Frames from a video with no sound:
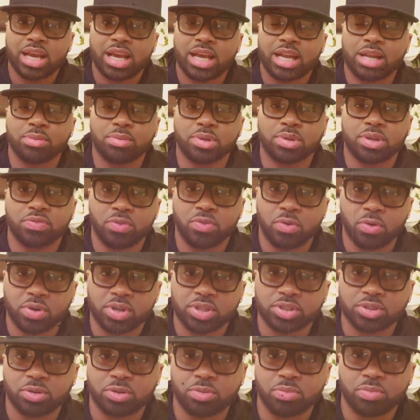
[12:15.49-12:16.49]
I want to
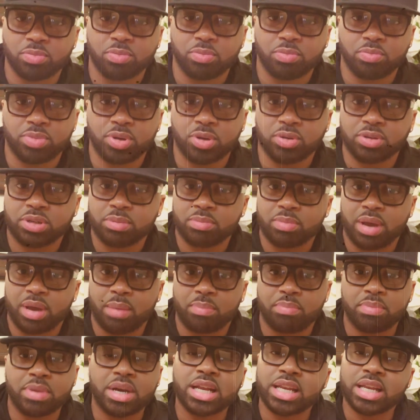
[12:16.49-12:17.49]
focus on building my
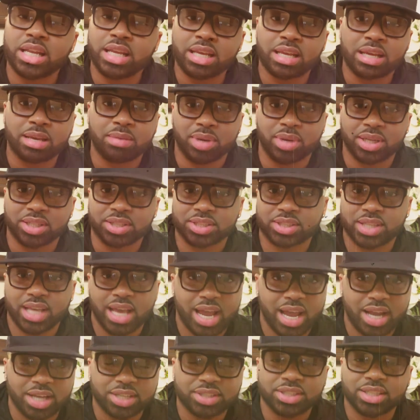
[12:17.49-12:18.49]
money and my
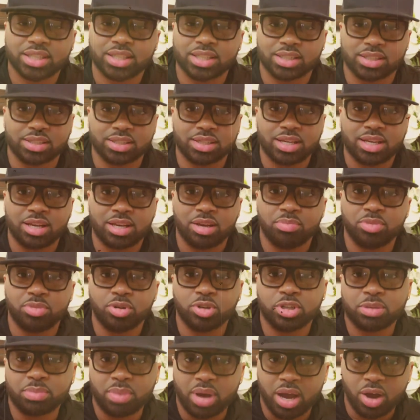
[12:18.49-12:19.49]
stacks and
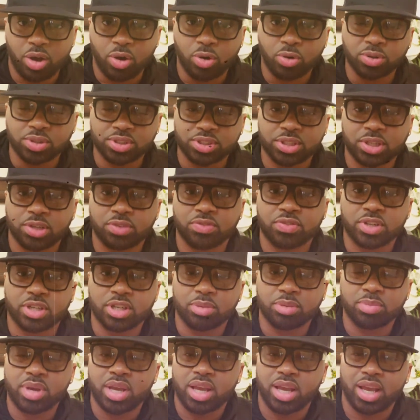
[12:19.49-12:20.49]
building my own self
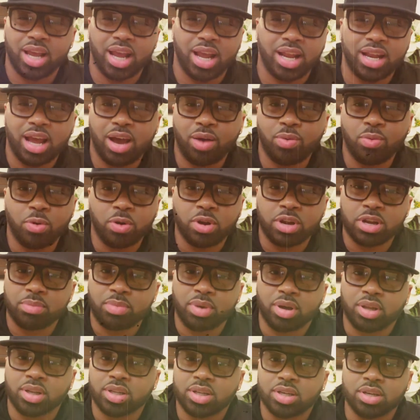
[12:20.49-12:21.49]
up and not worry
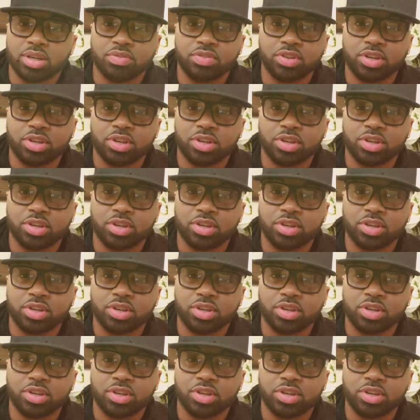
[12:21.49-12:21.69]
about love